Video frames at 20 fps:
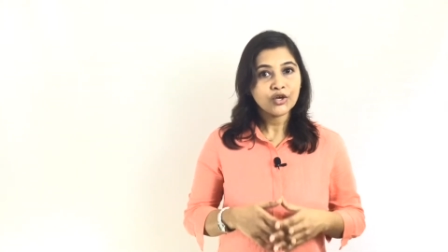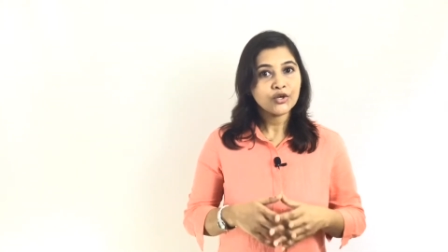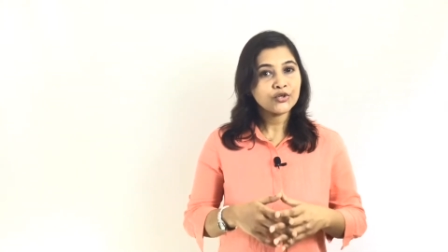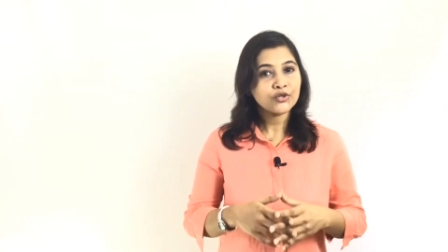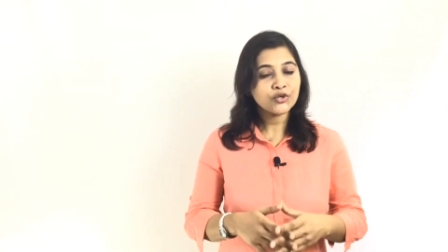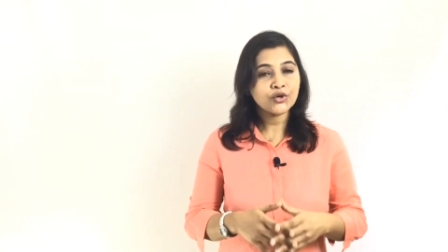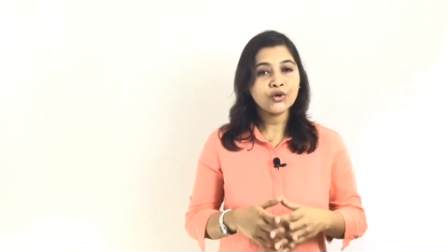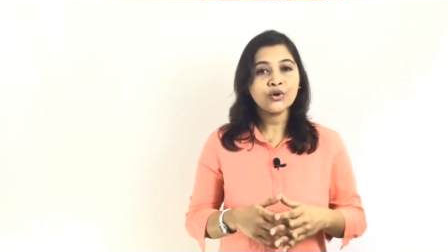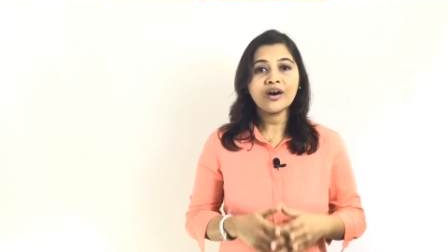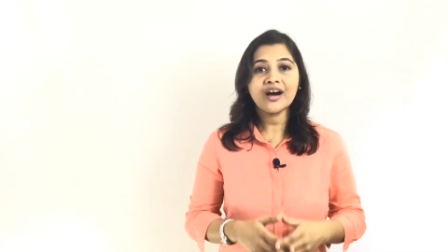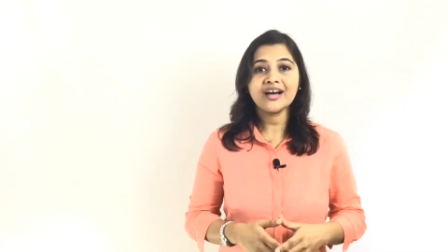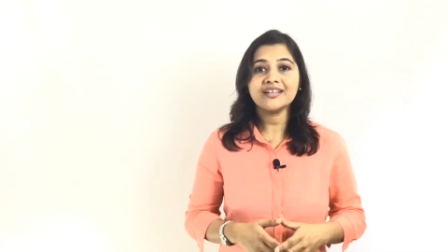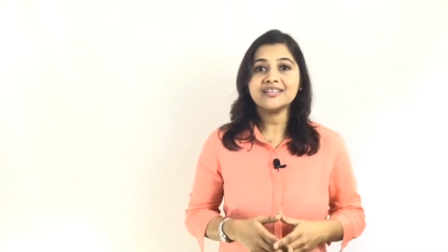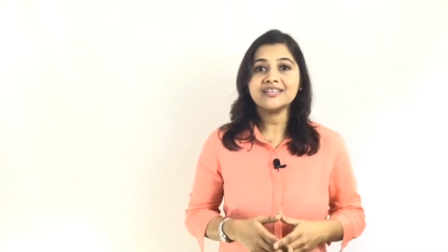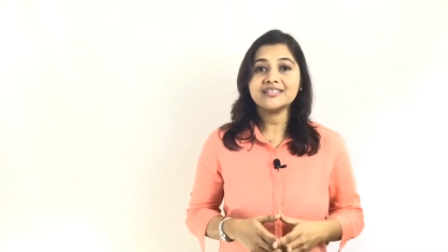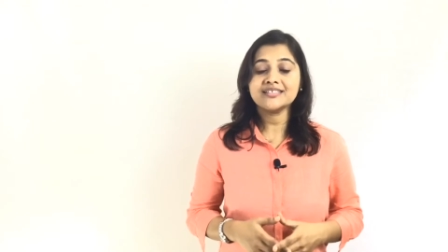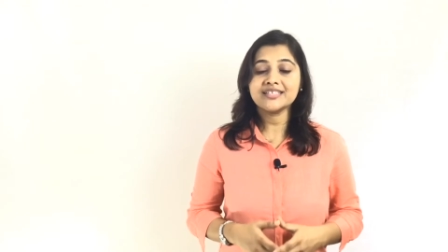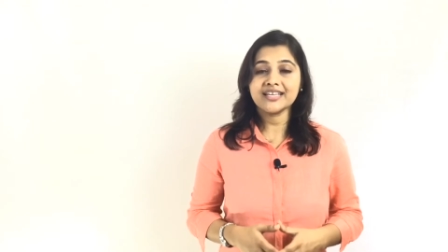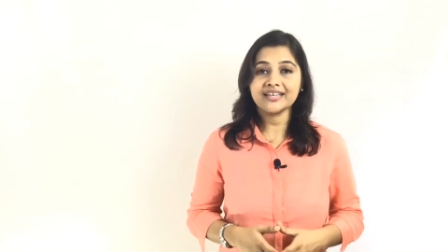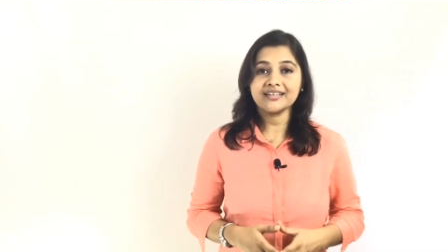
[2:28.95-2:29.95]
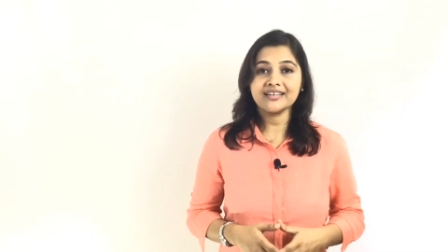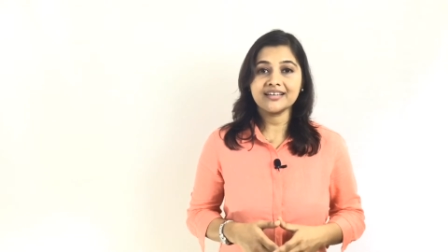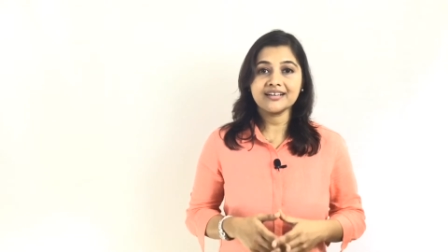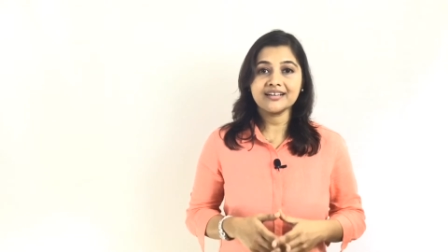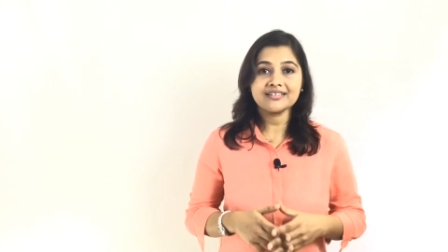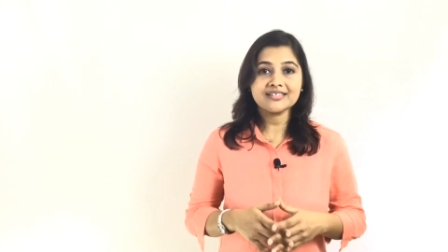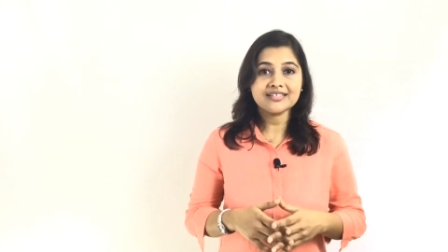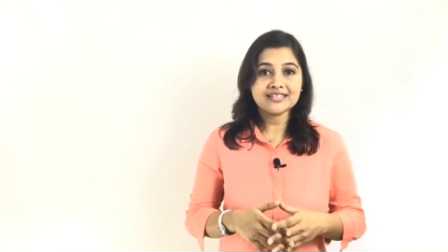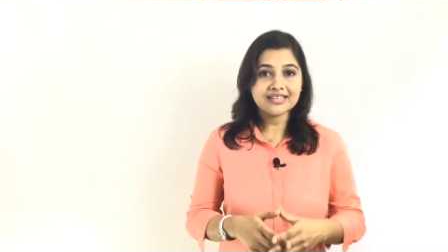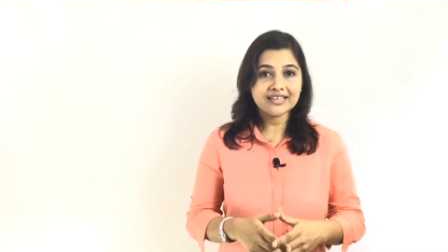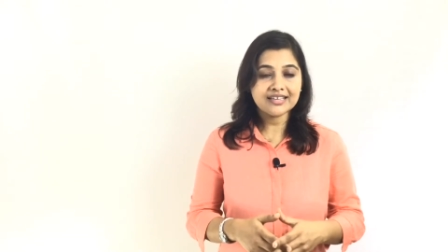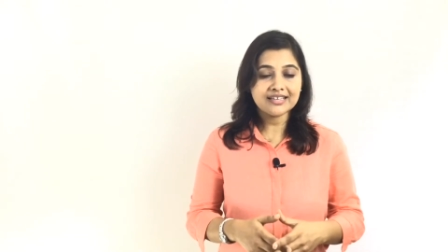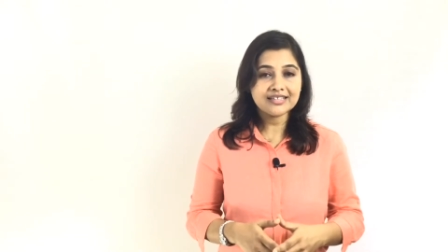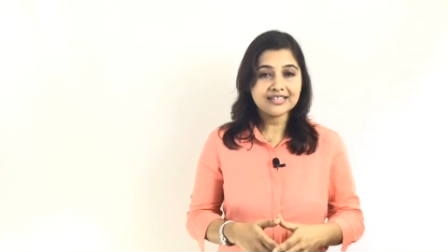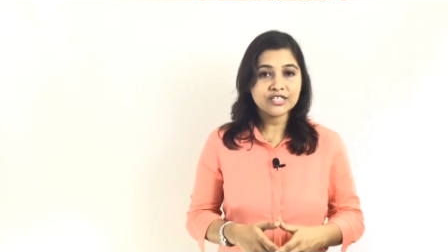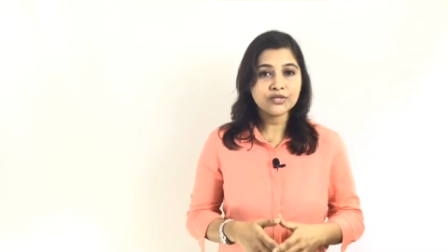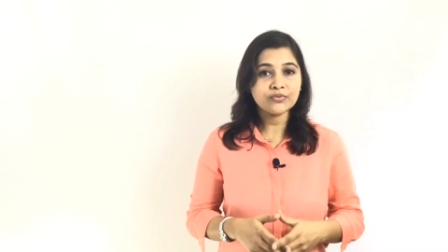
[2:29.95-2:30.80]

No other technical skills